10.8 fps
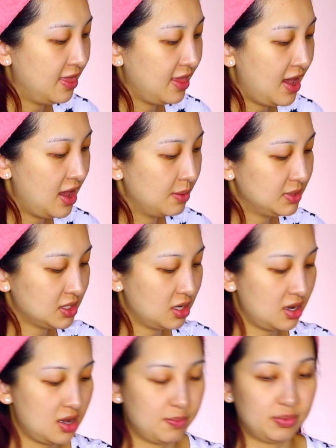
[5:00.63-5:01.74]
And then I'm just
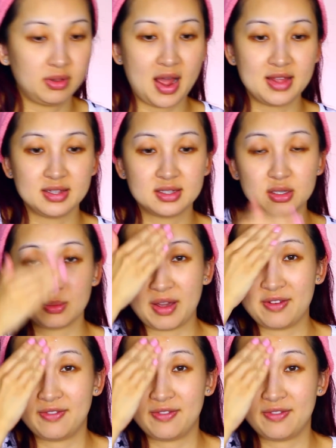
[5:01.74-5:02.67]
gonna apply this to my